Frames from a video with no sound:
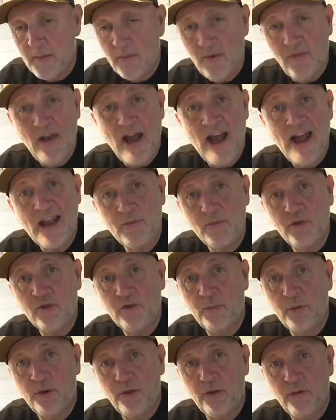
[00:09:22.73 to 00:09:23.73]
But if you're adamant
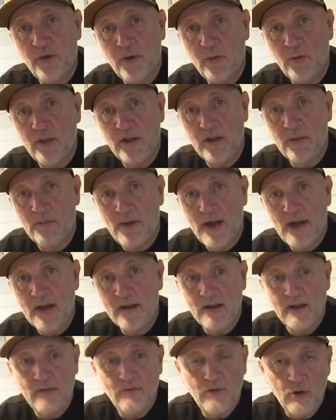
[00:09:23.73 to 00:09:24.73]
to put a three wood in the bag,
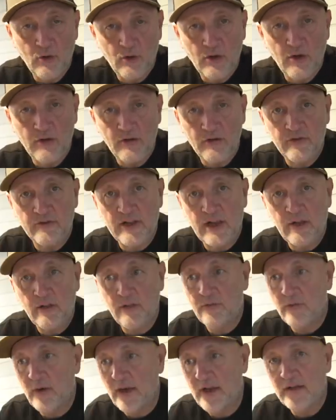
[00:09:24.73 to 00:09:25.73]
then if you're looking at the
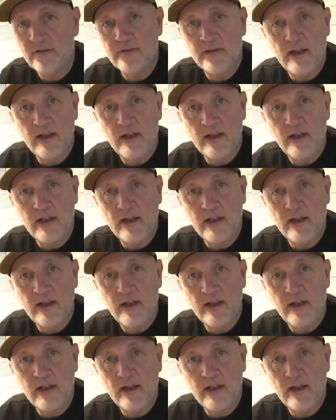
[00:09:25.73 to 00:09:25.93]
stealth range,